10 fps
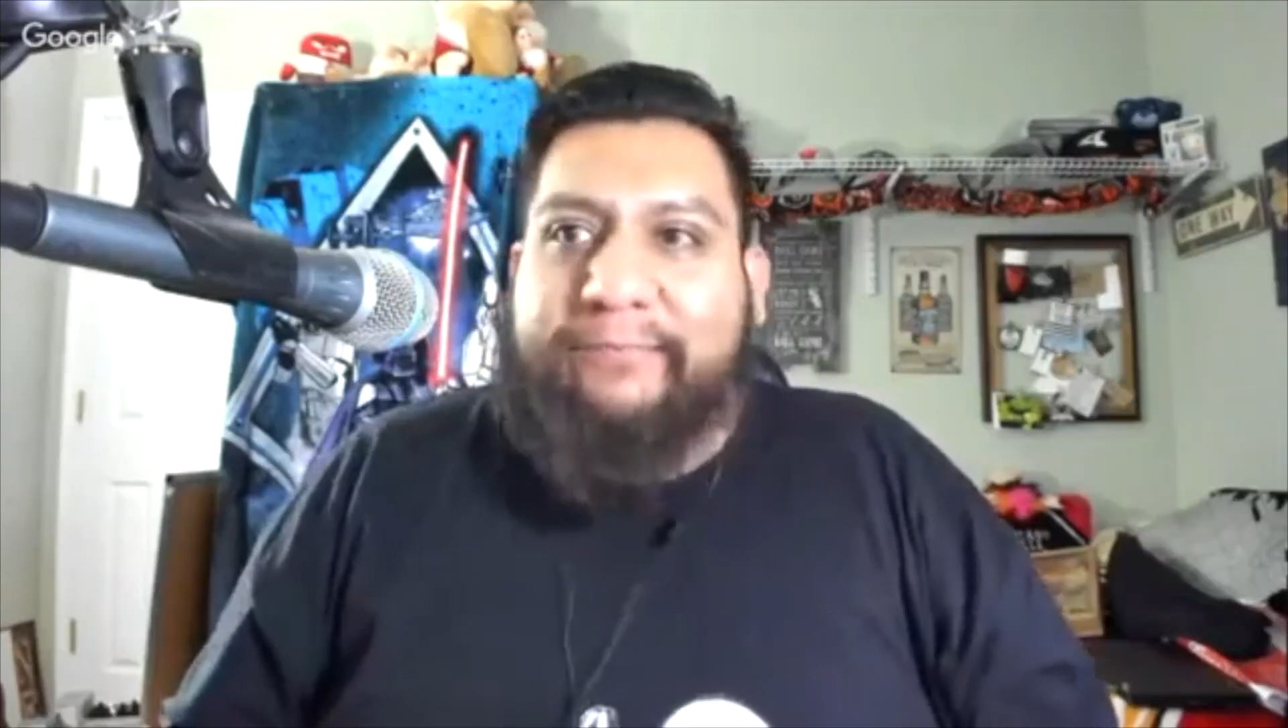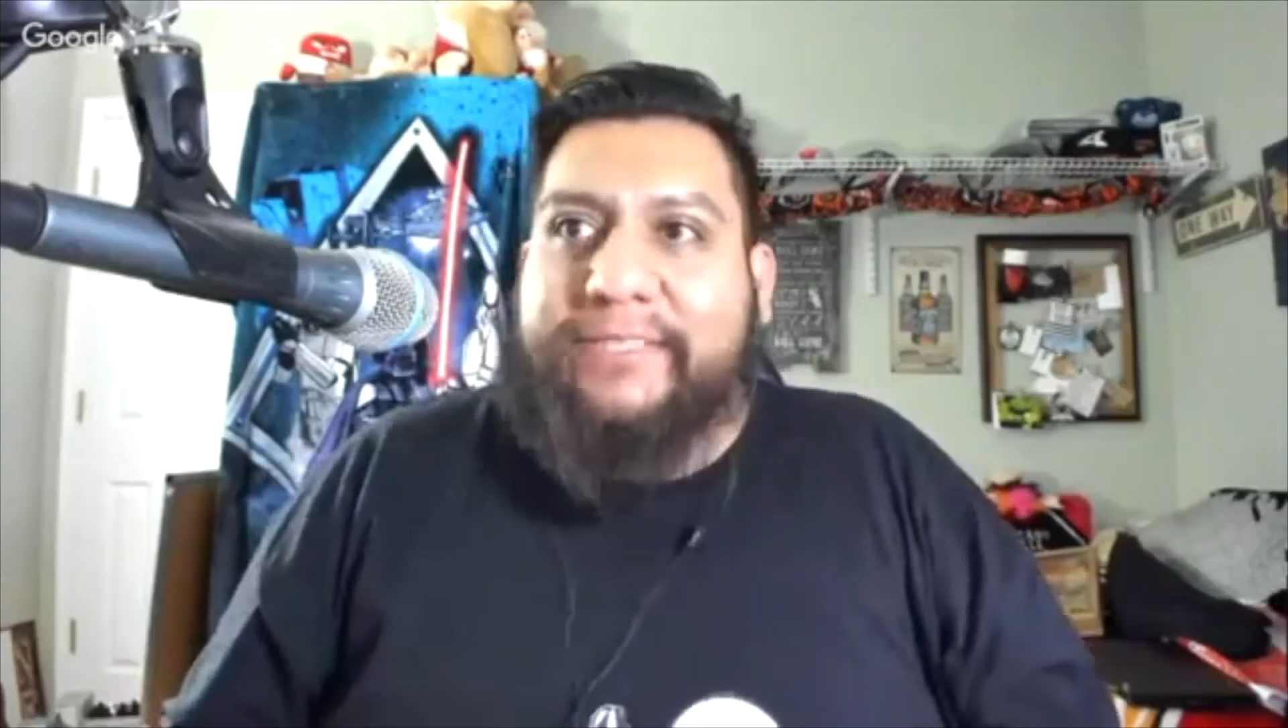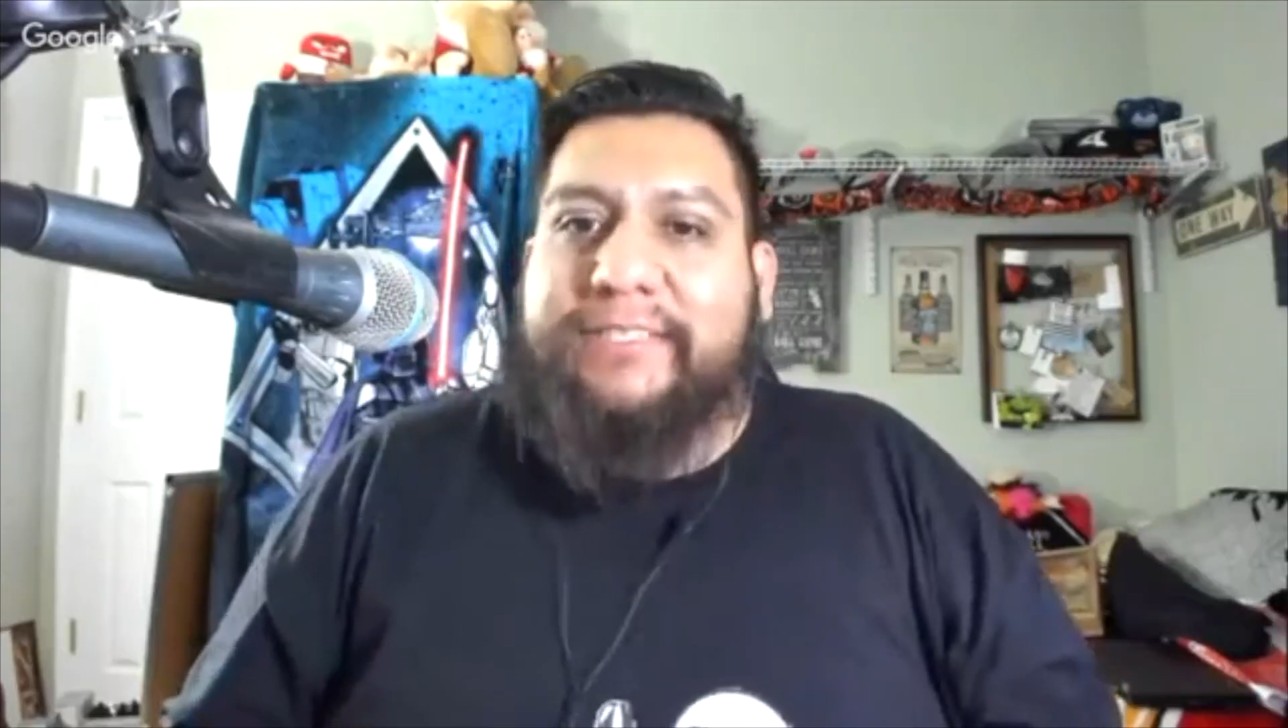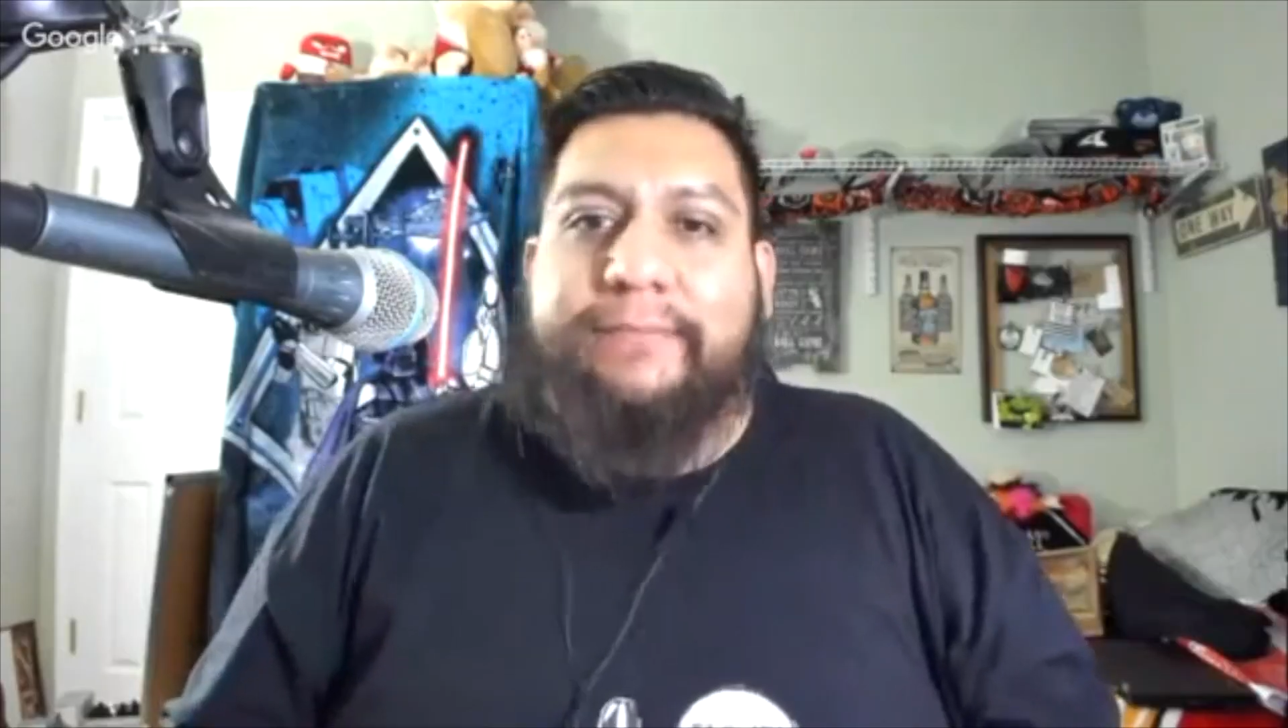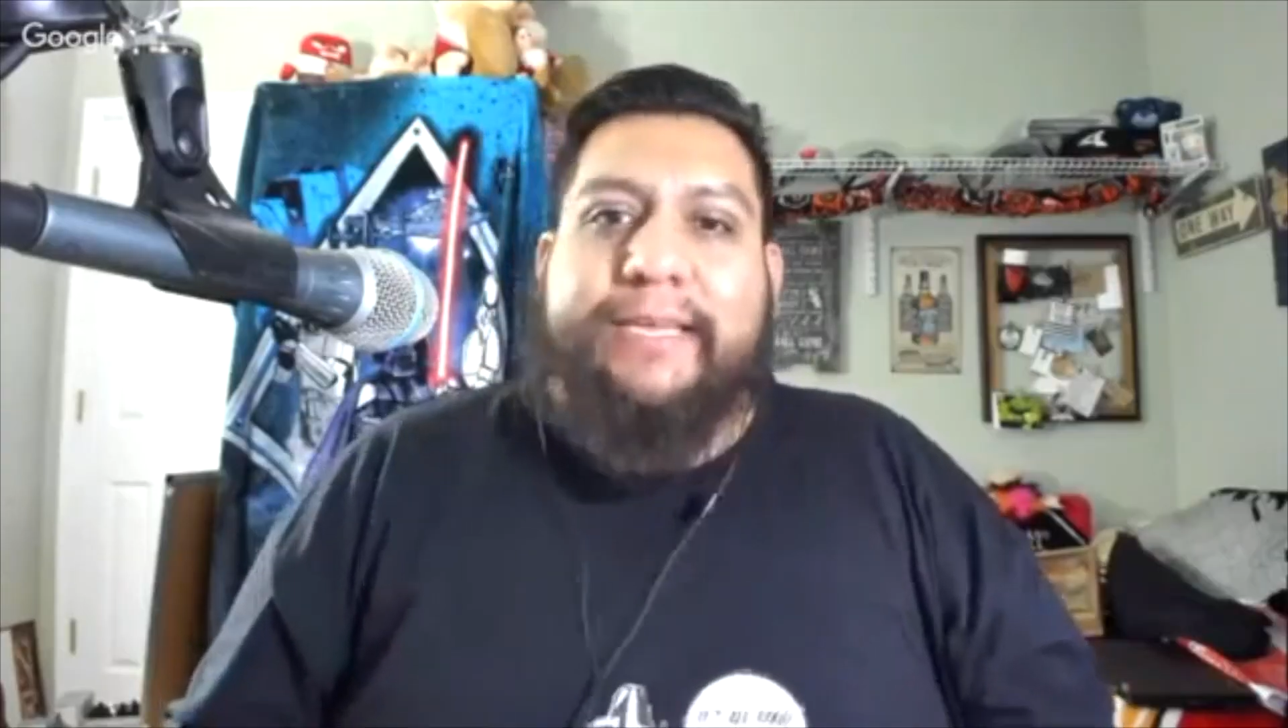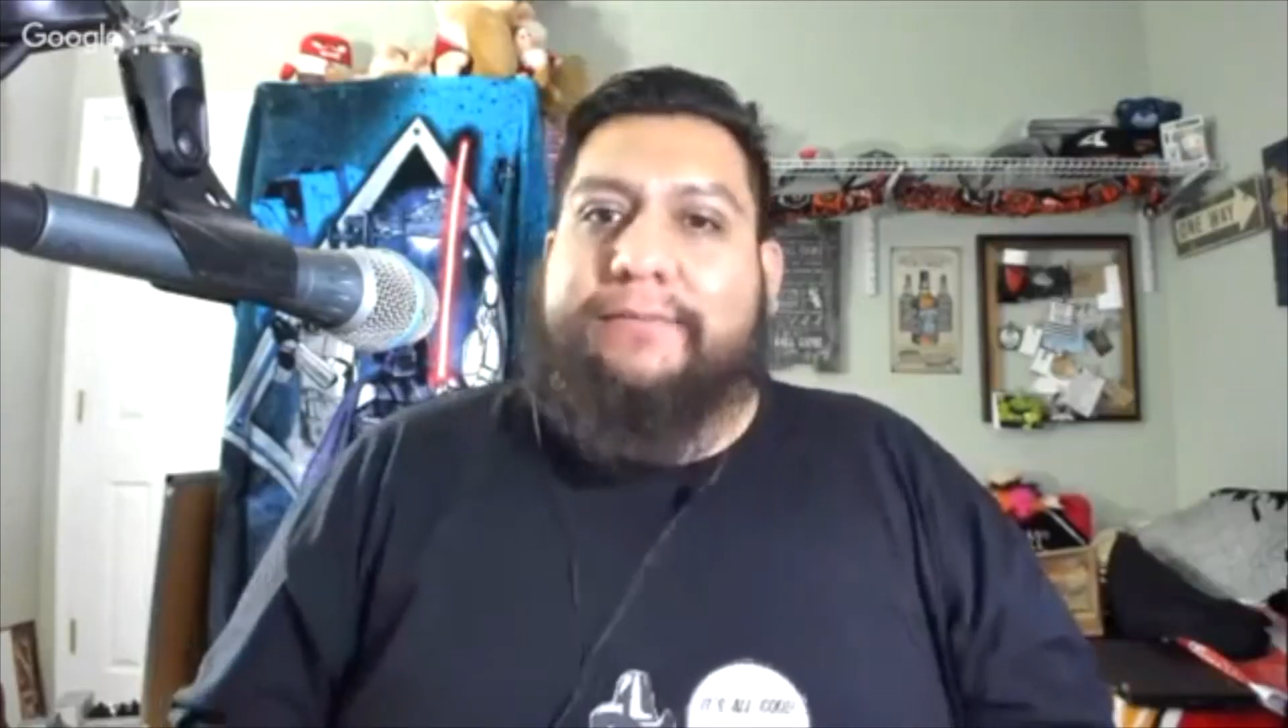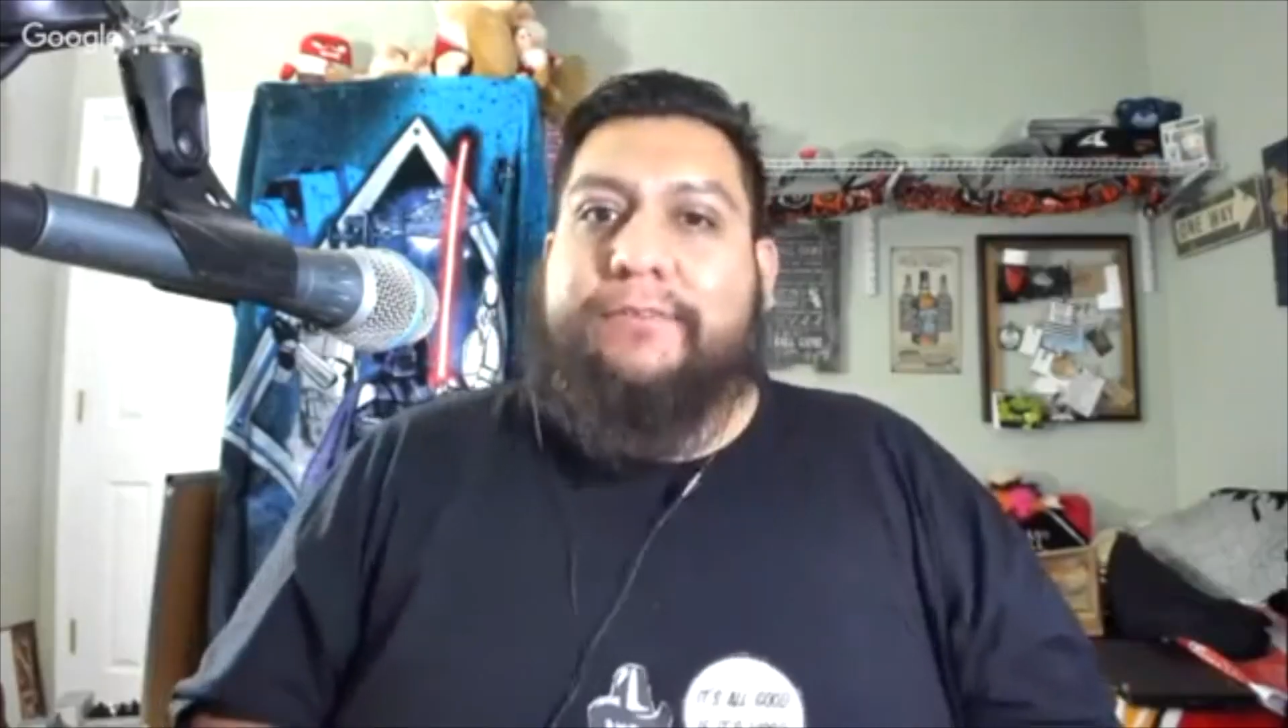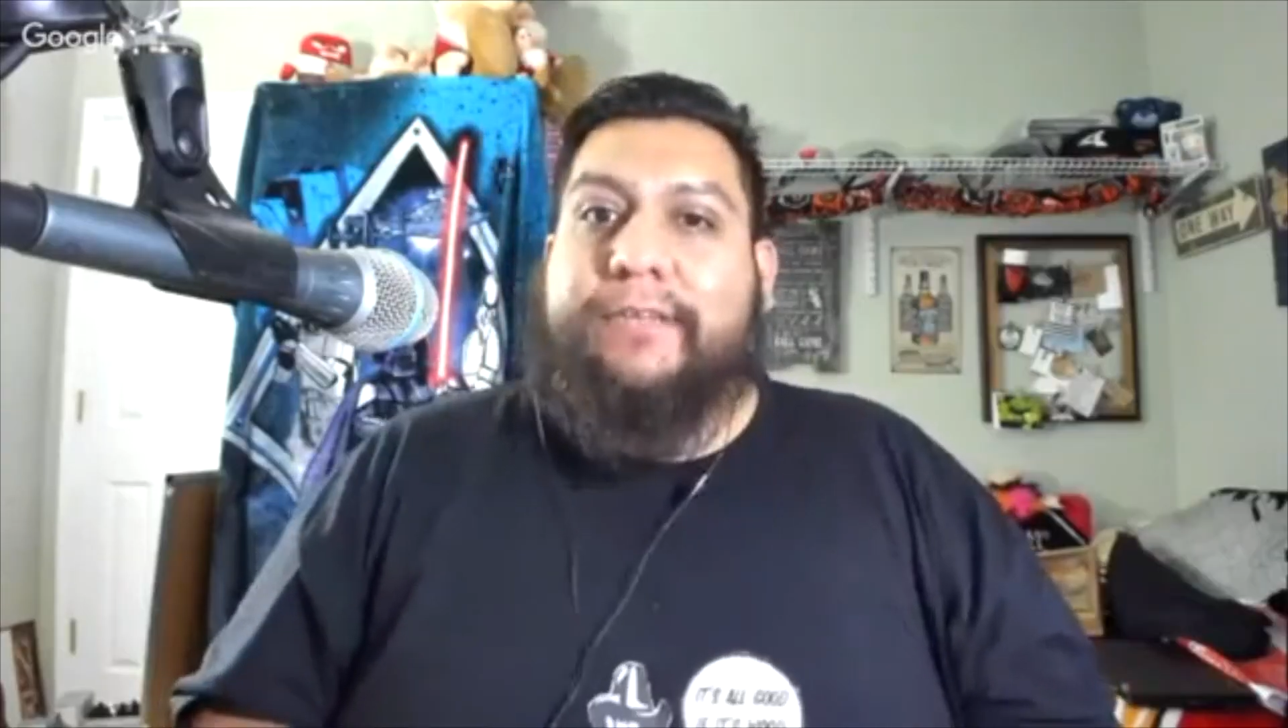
messed up names too.